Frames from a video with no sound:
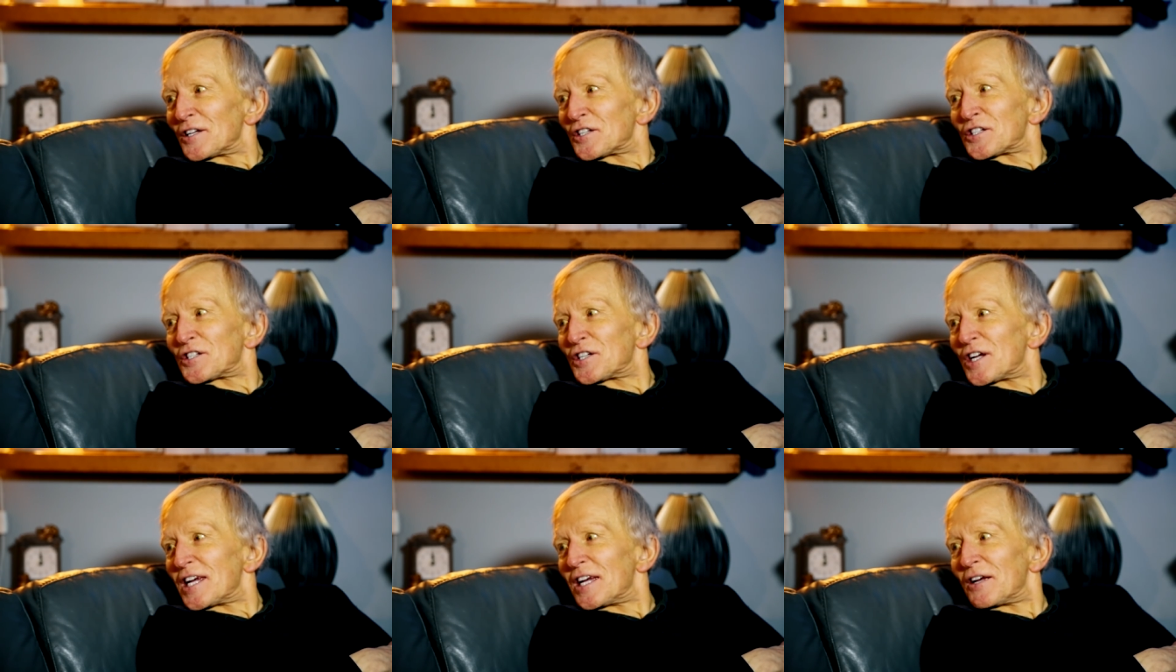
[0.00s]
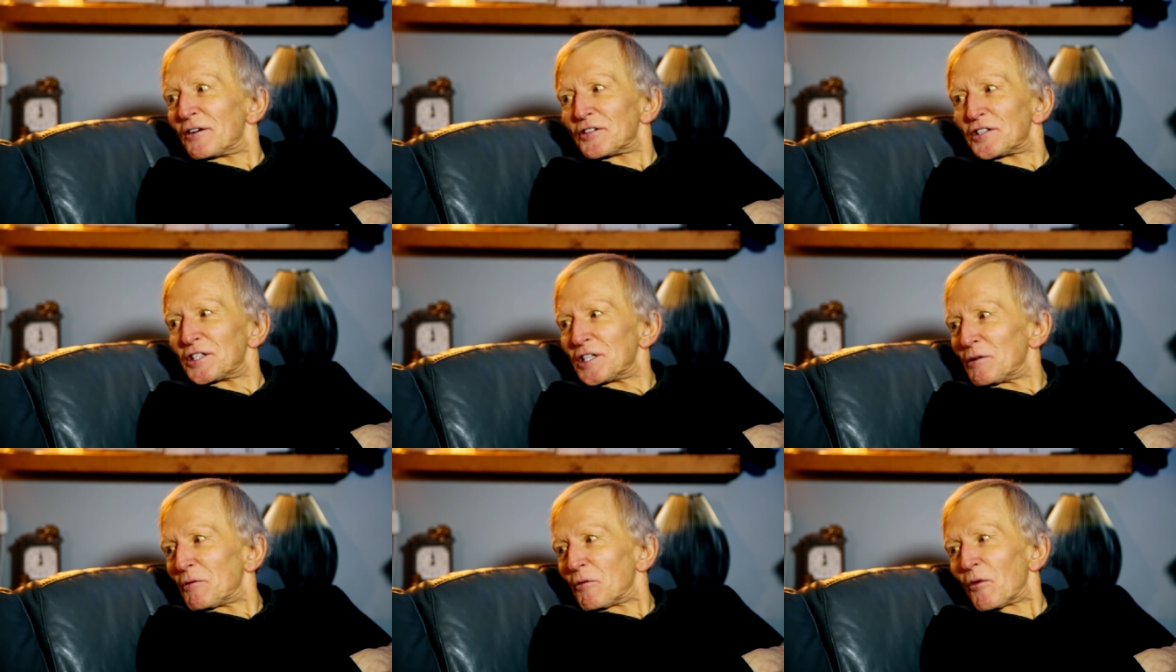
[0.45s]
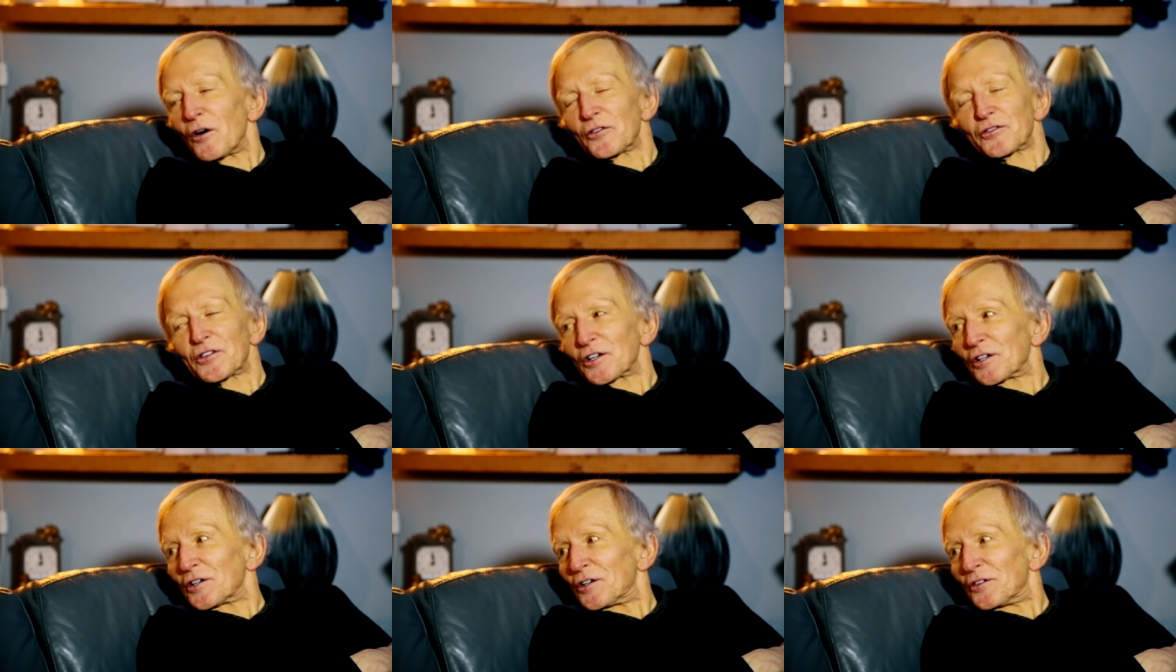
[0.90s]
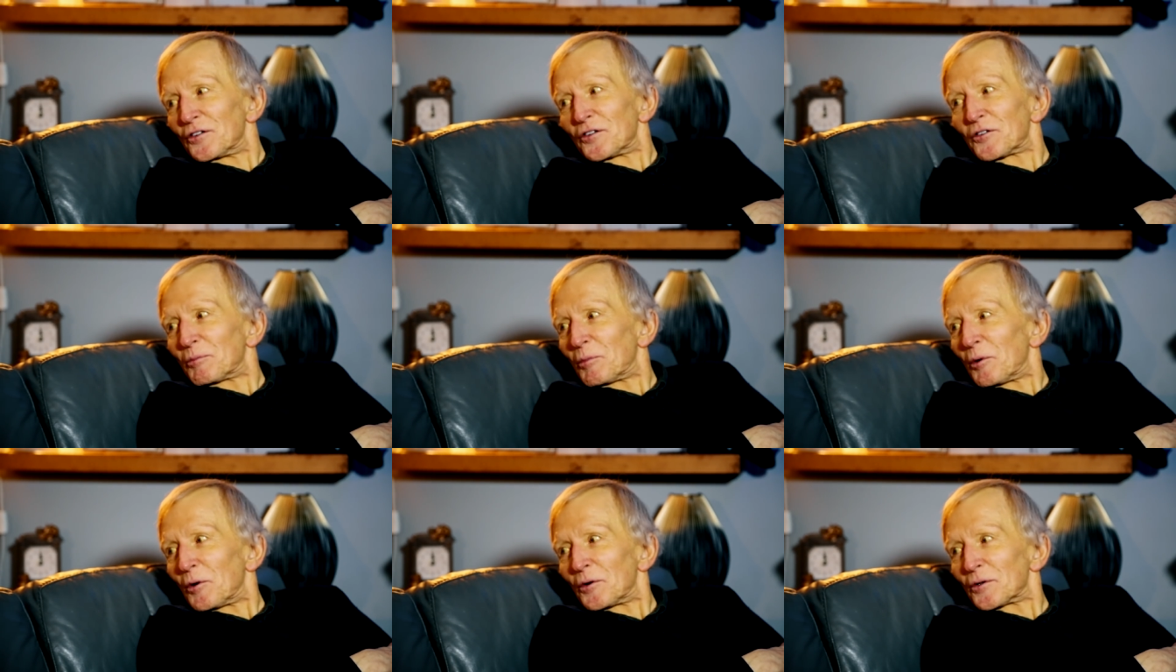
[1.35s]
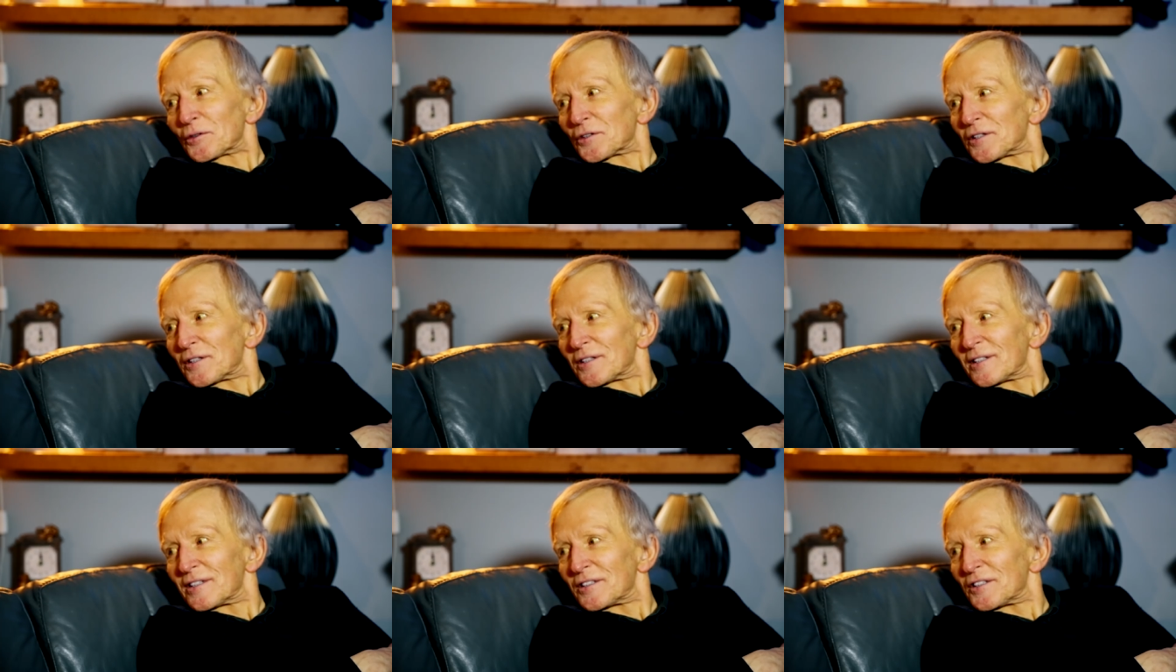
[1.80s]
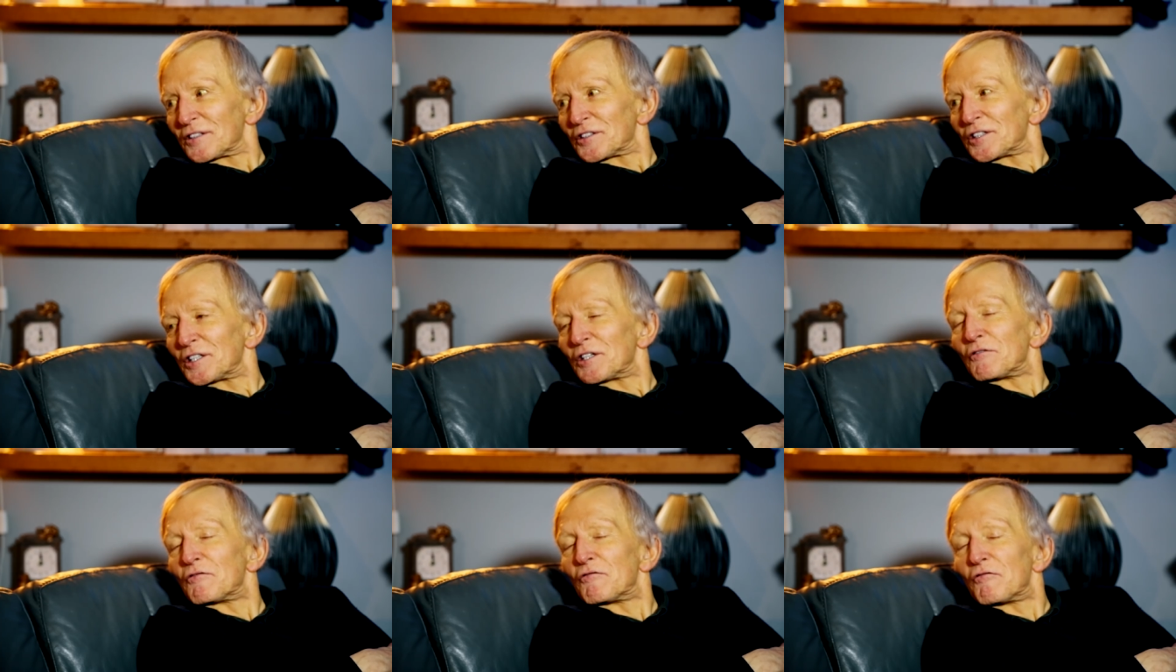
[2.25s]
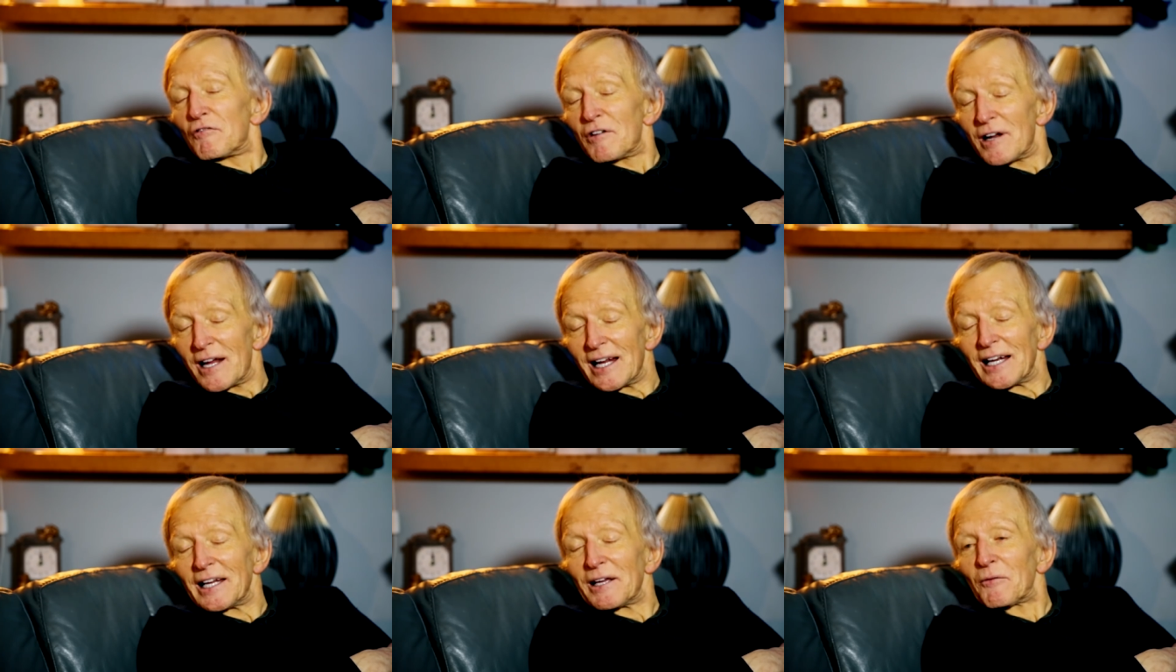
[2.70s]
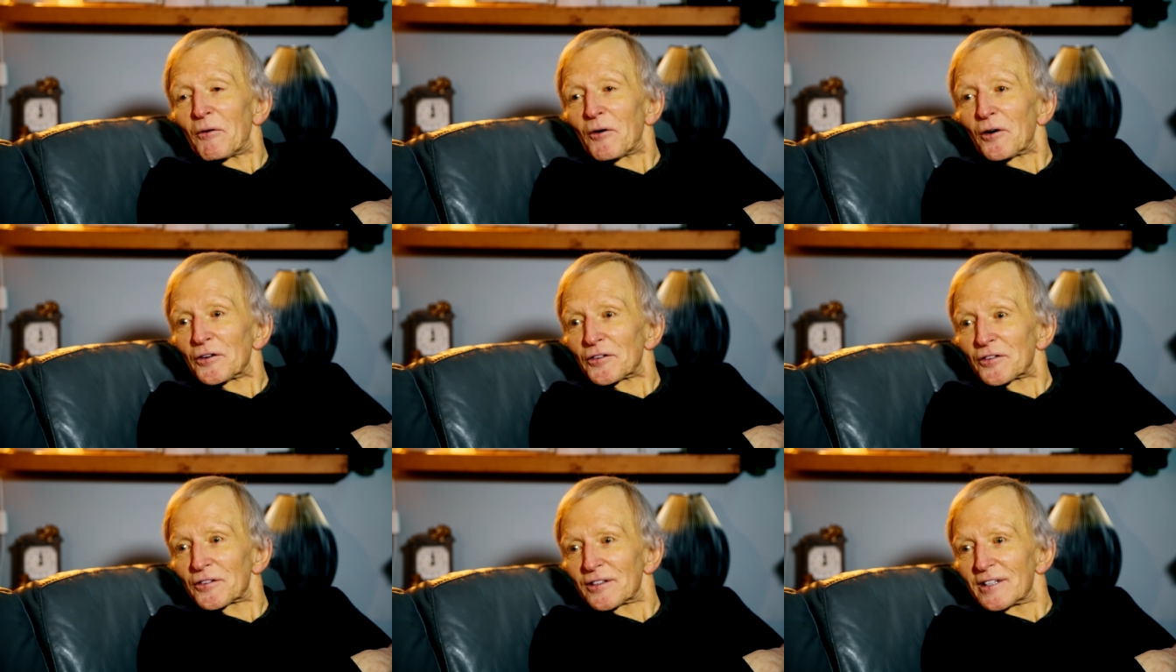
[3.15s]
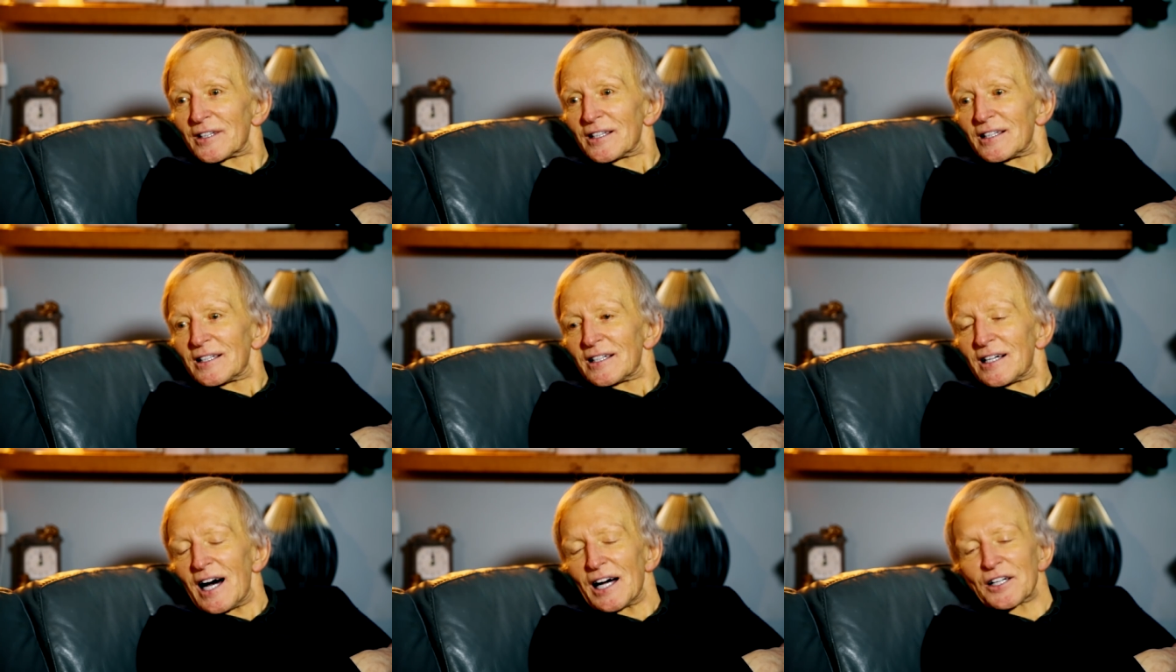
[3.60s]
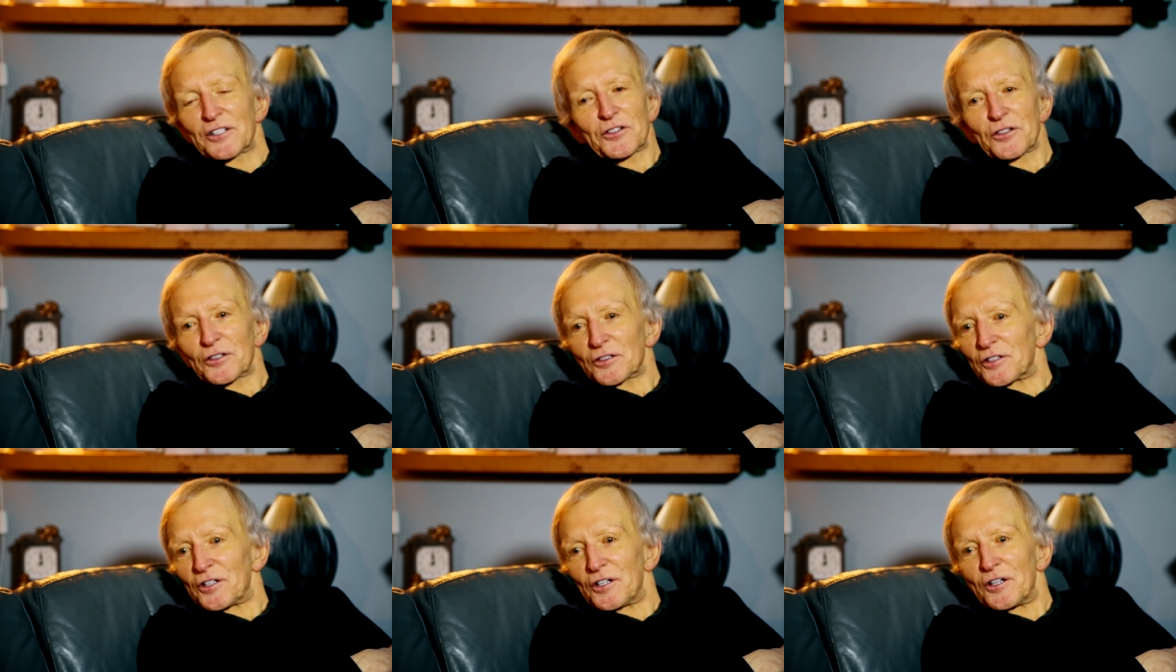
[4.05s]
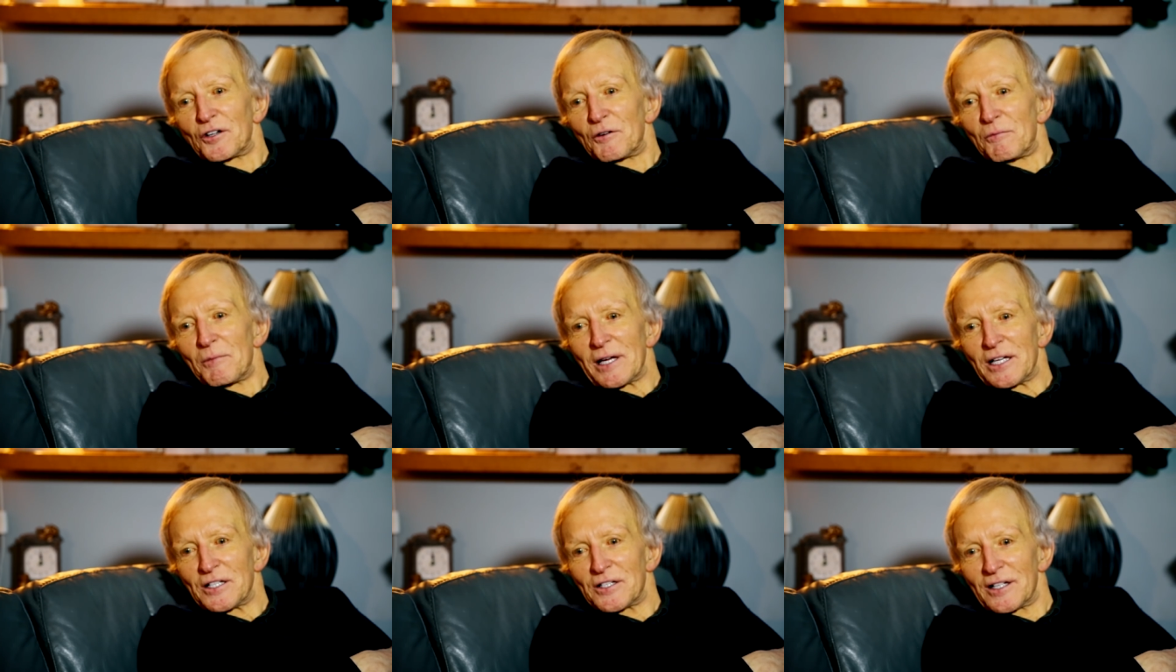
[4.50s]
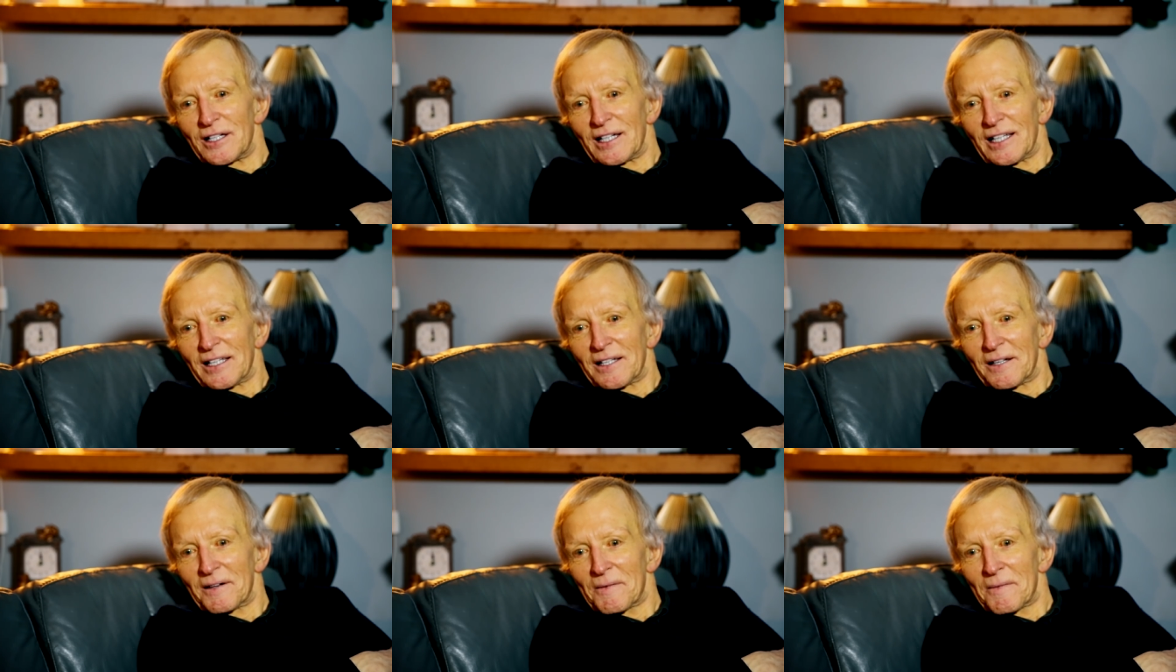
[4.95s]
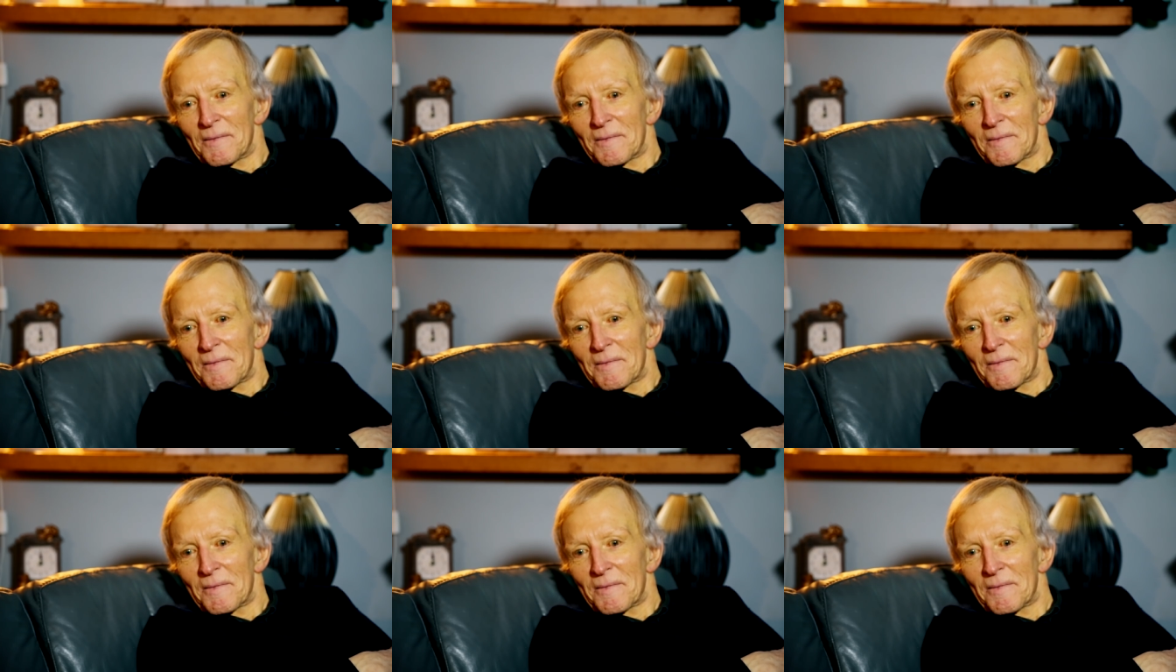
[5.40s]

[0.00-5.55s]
and right. she was a good sport. Yeah. She really was. I took to her immediately.